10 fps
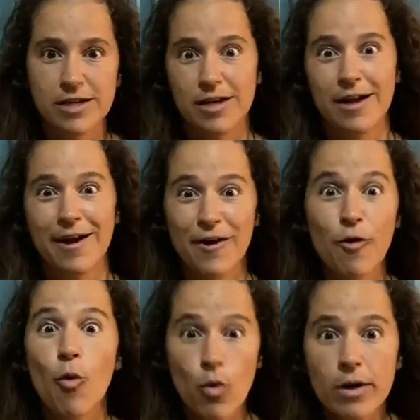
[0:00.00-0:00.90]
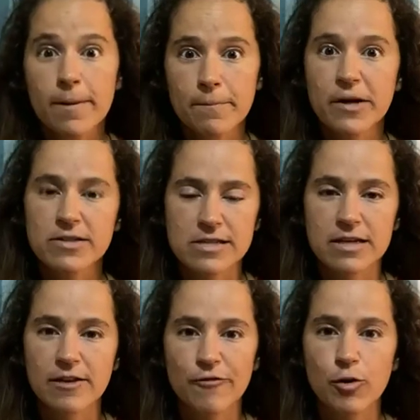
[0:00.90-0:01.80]
you know, or in
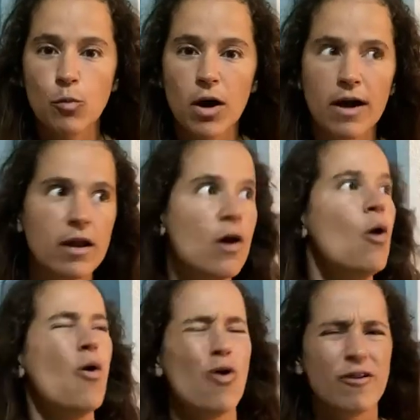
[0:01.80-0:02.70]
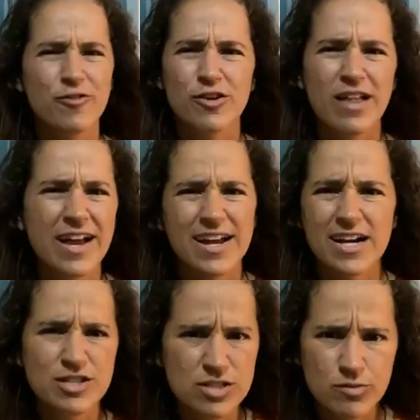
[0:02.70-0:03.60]
person if you want. Or if you're like,
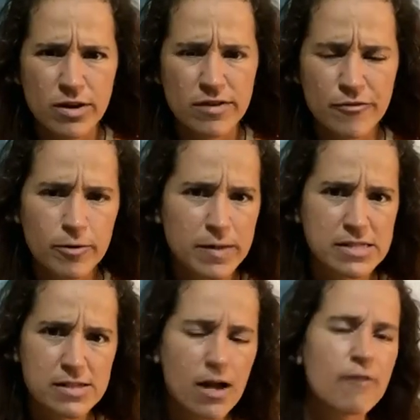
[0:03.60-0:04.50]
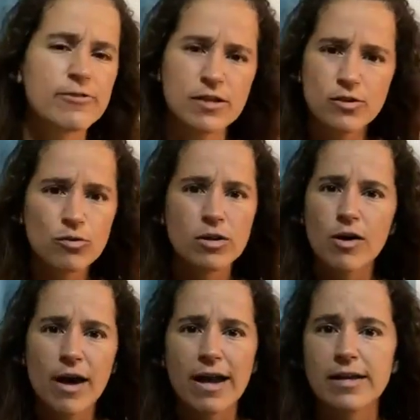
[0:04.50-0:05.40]
I just want it for myself, then you'll know
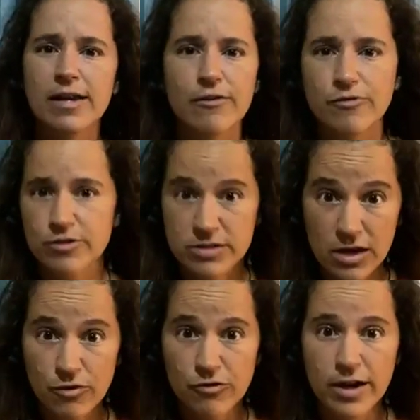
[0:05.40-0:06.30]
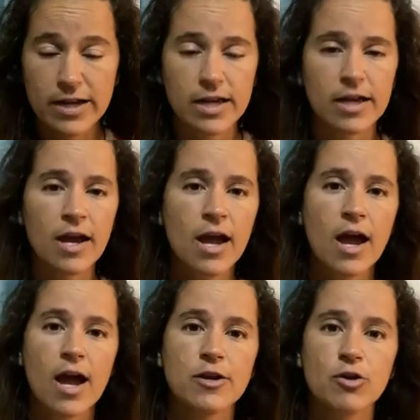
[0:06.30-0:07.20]
how to give yourself Reiki
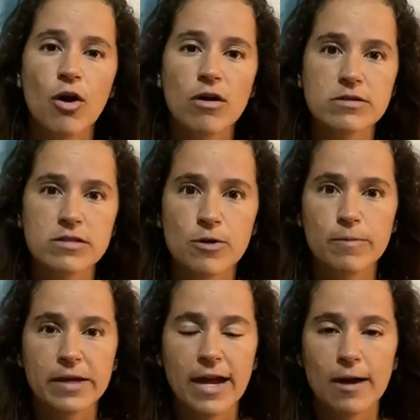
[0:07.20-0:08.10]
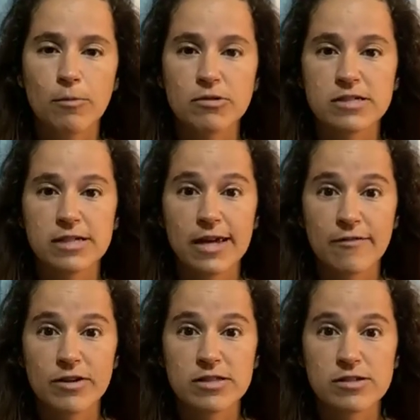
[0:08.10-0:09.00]
and you'll also be able to
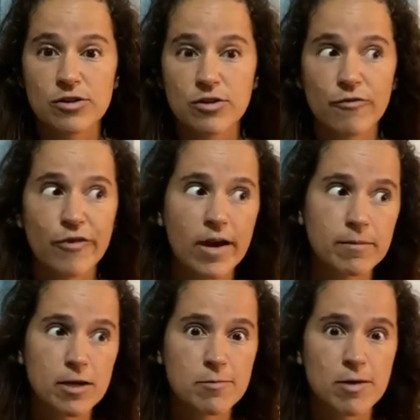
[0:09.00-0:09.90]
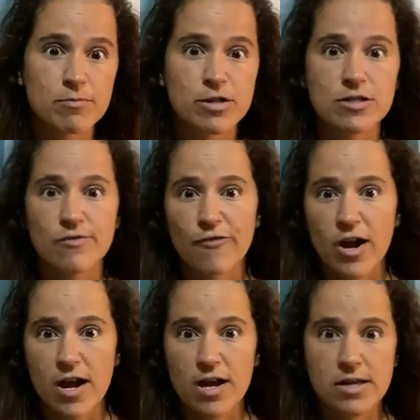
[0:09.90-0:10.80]
give it to family members,
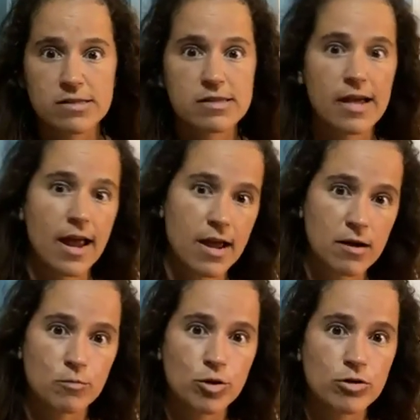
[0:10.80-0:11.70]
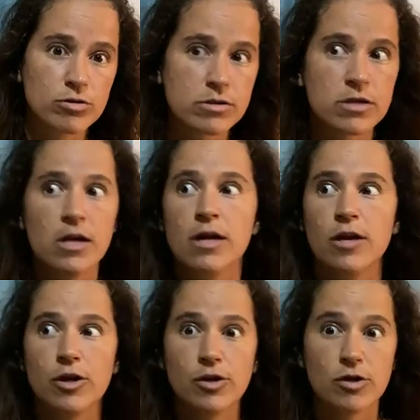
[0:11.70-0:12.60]
friends, animals,
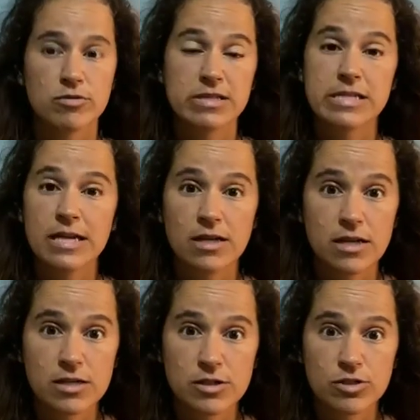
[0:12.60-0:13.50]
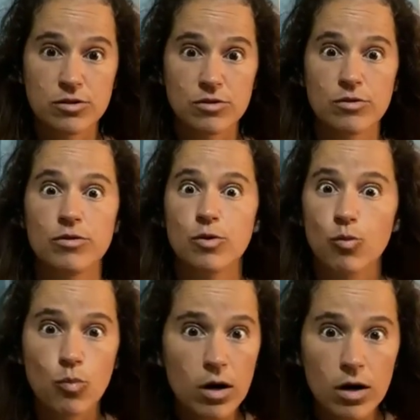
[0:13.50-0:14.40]
you know, send it to the
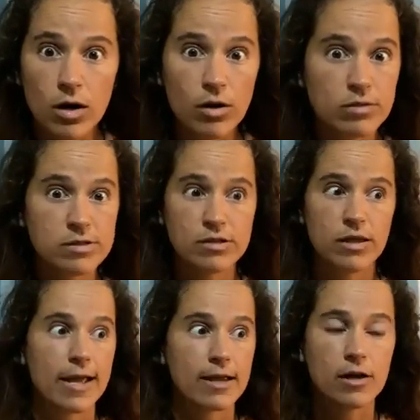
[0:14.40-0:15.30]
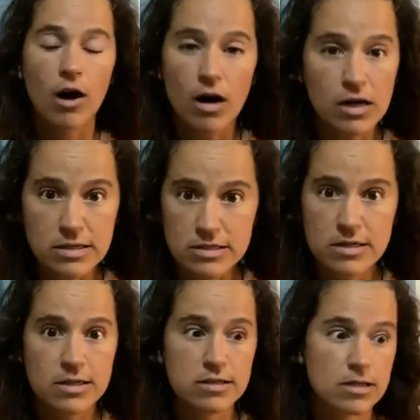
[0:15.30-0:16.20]
world, to like
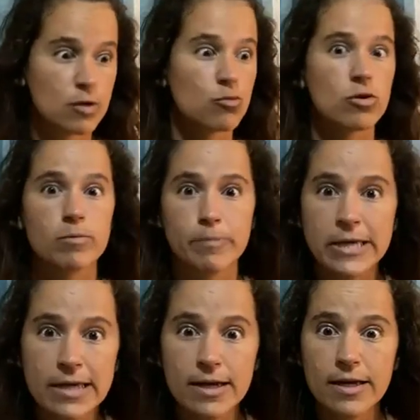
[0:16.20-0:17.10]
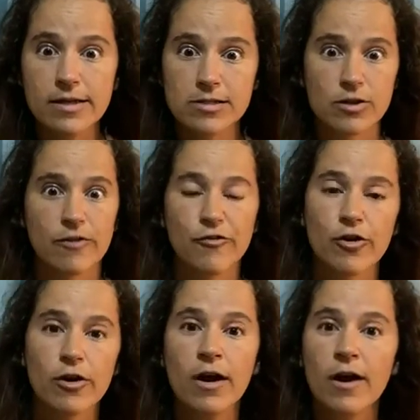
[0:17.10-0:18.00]
causes like world peace, or if
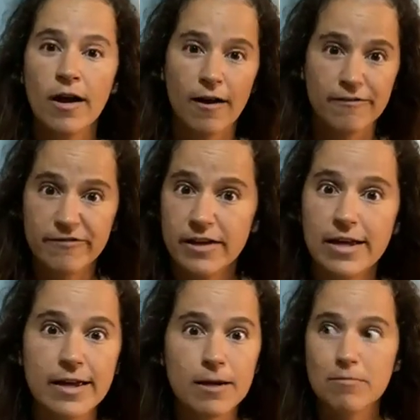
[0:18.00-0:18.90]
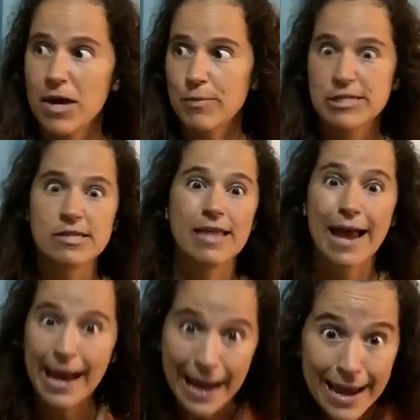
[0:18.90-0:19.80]
you're a vegan, maybe to the
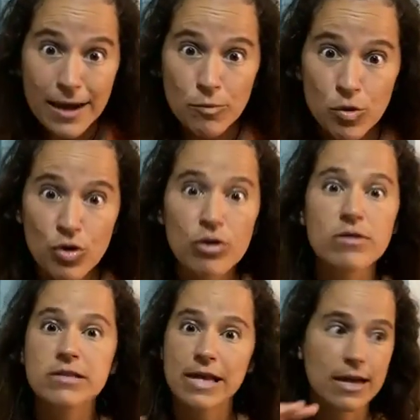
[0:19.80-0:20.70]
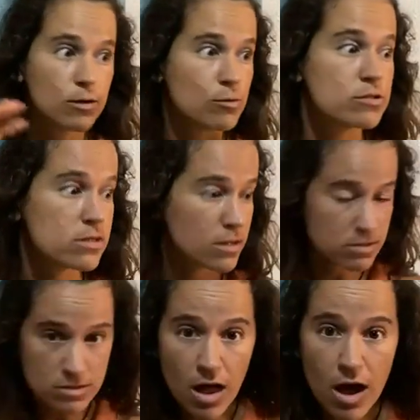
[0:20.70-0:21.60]
animals, the animals in the
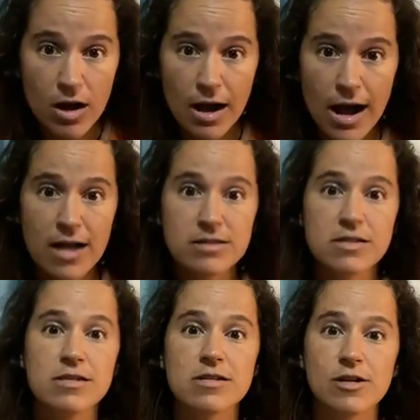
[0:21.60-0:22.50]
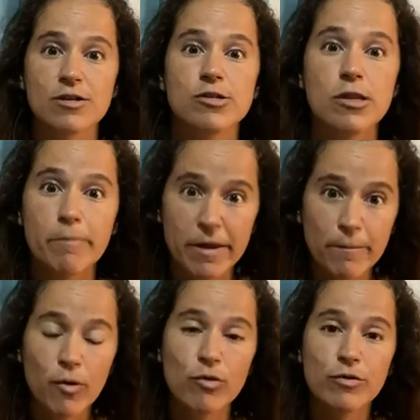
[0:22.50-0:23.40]
slaughterhouses, you know, to the
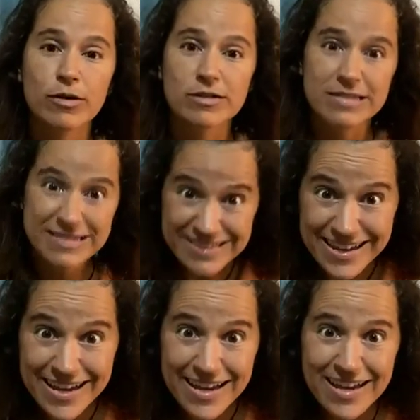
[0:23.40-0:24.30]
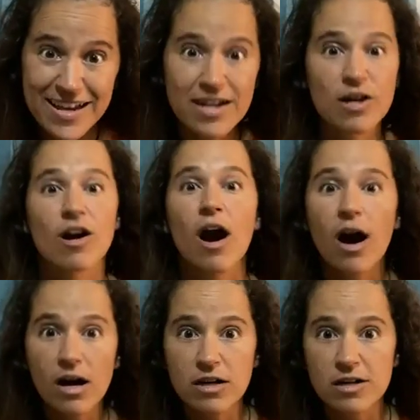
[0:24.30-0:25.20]
people who are sick or
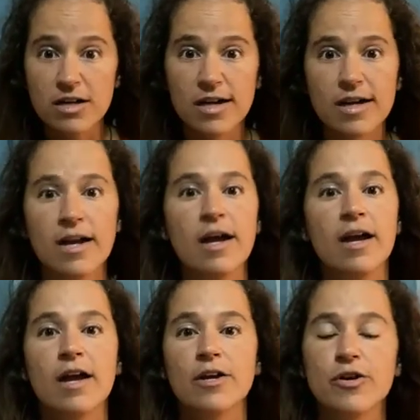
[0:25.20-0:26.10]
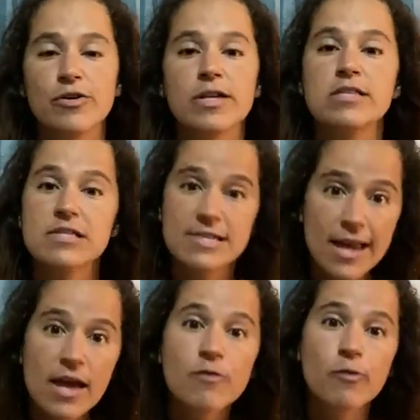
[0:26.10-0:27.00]
hungry. You know, you can
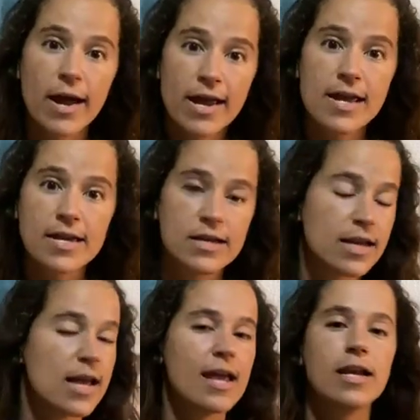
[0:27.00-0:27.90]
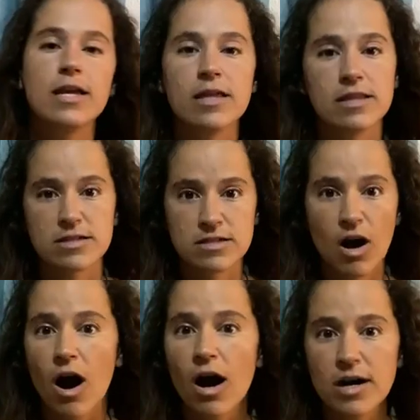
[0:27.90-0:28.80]
send Reiki to any of these
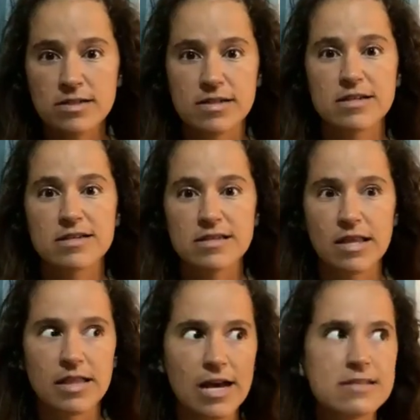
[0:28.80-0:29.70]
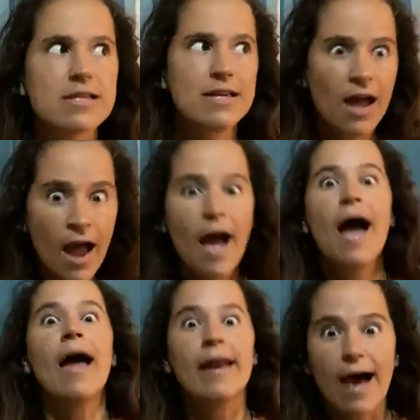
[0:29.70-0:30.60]
causes, and that's like
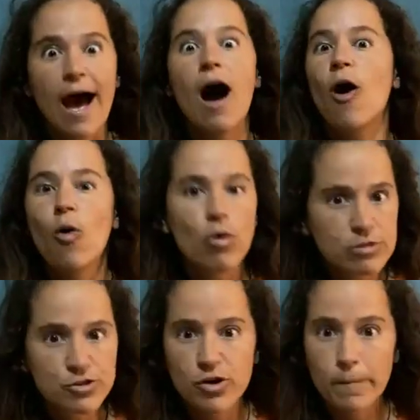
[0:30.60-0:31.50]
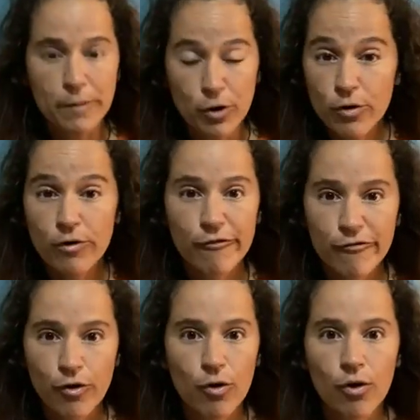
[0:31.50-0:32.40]
an ultra
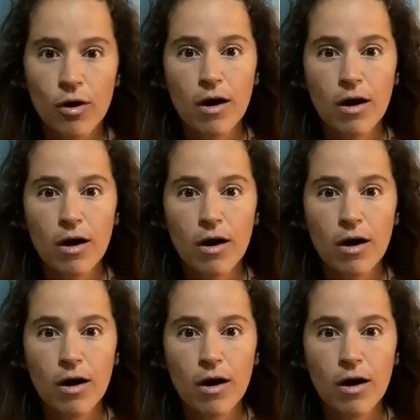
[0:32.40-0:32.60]
beautiful